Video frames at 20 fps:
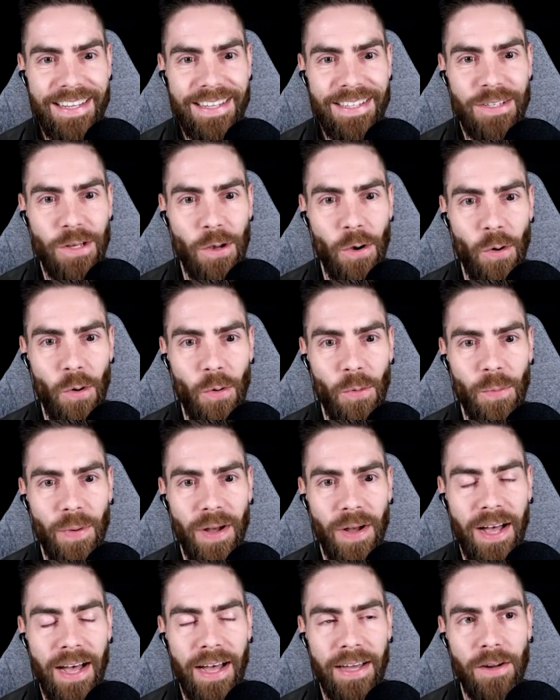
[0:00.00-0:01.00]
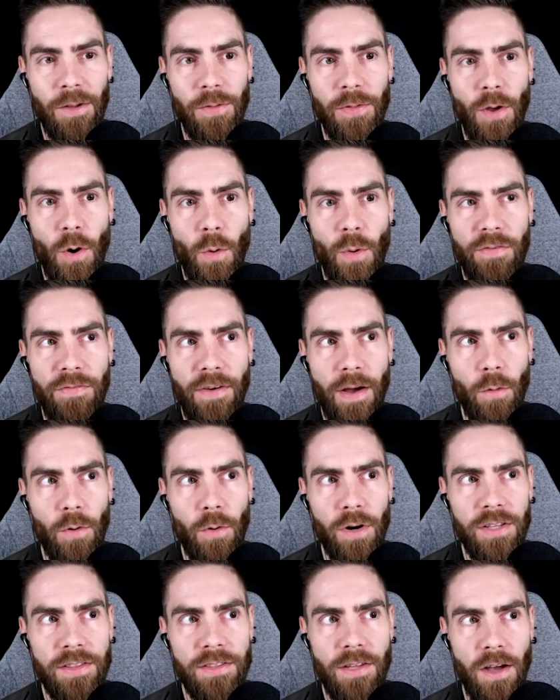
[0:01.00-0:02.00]
So yeah. I don't know if I
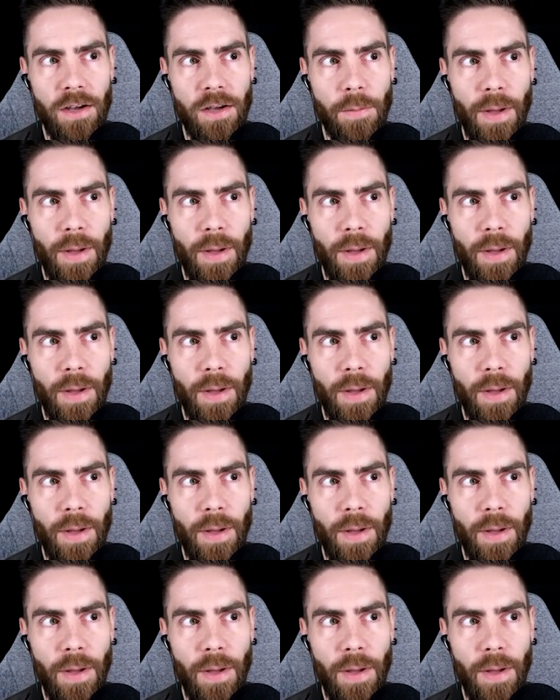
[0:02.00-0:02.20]
want to talk